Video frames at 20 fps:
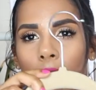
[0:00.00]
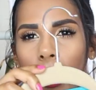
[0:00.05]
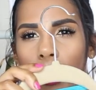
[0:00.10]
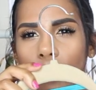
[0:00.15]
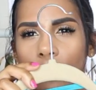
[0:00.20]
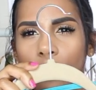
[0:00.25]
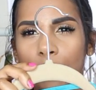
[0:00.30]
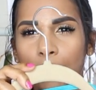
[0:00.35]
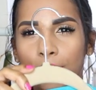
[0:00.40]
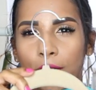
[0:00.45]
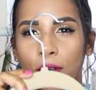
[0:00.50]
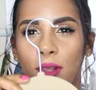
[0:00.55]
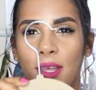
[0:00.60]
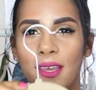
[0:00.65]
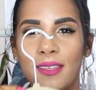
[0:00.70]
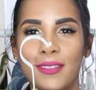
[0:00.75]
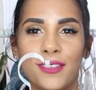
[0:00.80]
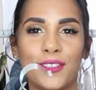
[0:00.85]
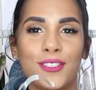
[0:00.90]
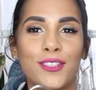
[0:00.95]
I just feel
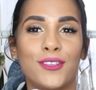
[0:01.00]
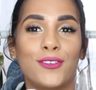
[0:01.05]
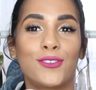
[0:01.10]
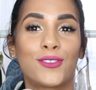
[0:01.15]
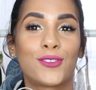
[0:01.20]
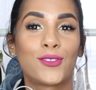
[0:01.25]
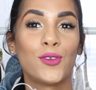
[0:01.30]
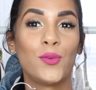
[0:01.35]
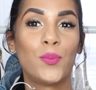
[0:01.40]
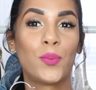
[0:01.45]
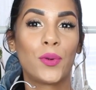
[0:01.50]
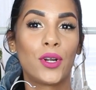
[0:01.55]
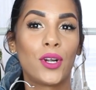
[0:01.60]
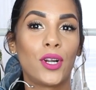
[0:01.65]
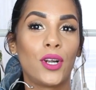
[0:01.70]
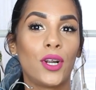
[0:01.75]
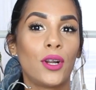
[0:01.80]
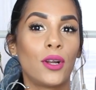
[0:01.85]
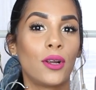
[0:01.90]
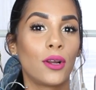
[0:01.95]
like this looks
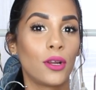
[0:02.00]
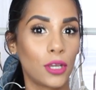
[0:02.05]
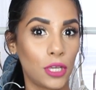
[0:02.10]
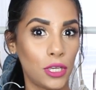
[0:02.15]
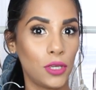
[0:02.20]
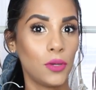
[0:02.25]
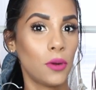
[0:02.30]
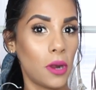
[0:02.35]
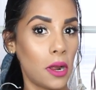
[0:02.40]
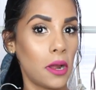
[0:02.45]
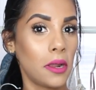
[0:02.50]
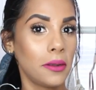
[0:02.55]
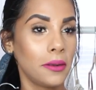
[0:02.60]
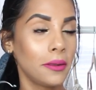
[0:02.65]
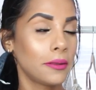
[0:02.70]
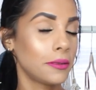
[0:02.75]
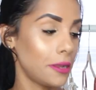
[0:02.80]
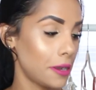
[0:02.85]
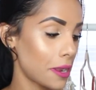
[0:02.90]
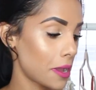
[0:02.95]
super cute
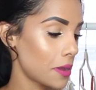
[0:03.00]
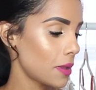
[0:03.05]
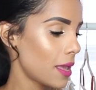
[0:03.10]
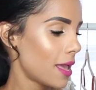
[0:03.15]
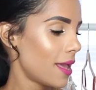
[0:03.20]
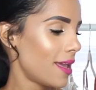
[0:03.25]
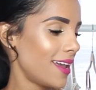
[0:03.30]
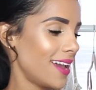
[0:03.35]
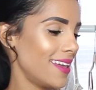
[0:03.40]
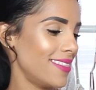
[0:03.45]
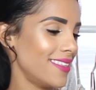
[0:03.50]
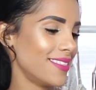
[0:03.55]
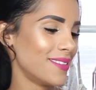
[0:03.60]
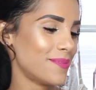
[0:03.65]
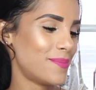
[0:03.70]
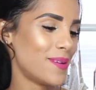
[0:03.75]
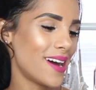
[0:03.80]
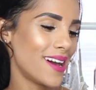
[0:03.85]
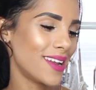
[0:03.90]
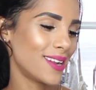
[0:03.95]
on, you know? And then
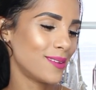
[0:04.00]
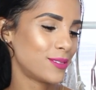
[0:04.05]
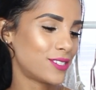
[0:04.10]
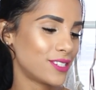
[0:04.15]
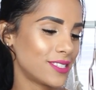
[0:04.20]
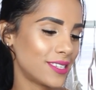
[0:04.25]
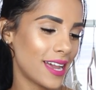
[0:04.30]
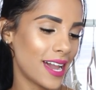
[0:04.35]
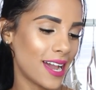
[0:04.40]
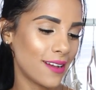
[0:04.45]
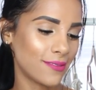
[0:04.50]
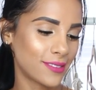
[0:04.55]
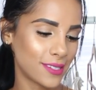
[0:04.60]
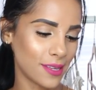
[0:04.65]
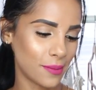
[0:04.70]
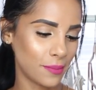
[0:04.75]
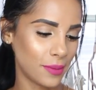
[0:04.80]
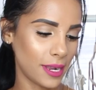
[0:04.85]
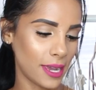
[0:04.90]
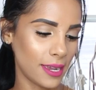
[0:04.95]
the bottoms just have
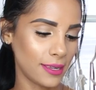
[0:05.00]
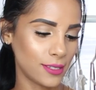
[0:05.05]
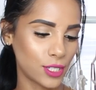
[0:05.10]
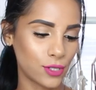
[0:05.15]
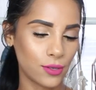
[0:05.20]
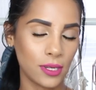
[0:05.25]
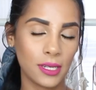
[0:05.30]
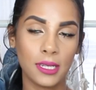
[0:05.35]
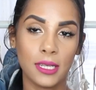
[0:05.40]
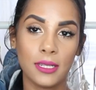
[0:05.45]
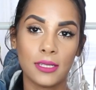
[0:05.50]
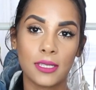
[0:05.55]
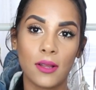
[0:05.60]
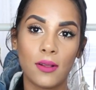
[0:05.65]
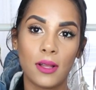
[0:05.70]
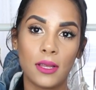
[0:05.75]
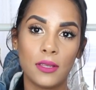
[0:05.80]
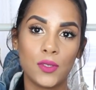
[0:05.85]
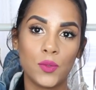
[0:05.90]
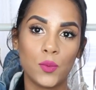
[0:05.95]
some nice string
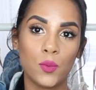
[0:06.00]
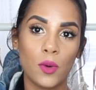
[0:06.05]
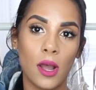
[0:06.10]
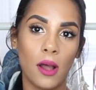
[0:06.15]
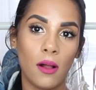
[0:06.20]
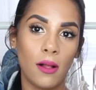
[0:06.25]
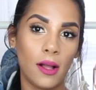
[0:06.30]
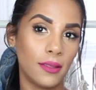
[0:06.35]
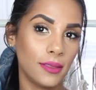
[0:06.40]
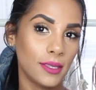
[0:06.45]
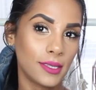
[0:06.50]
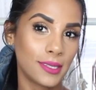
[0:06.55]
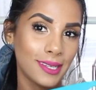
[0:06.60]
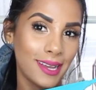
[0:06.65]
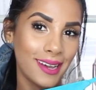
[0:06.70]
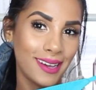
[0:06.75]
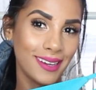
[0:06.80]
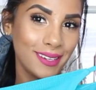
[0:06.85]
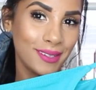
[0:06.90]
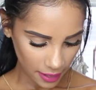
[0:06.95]
detail as well on the
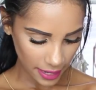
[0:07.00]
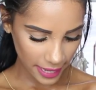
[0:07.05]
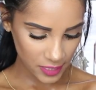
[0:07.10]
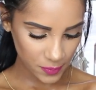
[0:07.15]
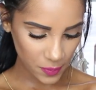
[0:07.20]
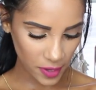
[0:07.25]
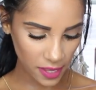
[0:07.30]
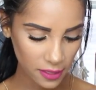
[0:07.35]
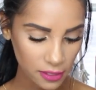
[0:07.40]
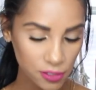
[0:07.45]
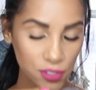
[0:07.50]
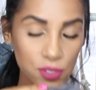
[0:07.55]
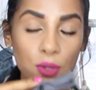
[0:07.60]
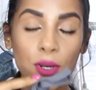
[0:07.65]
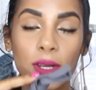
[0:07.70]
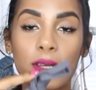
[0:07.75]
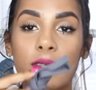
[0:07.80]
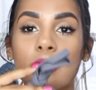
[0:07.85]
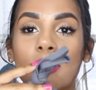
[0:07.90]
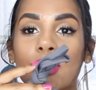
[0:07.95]
side. Next bathing
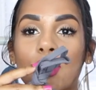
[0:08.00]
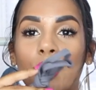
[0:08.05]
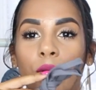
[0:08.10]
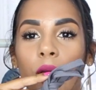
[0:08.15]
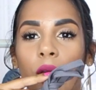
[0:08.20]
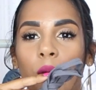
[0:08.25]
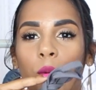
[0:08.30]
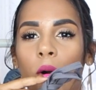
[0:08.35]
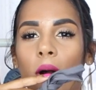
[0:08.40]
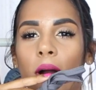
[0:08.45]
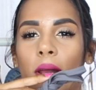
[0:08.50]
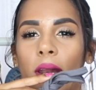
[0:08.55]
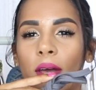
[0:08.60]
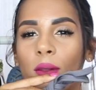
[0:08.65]
suit is this gray one.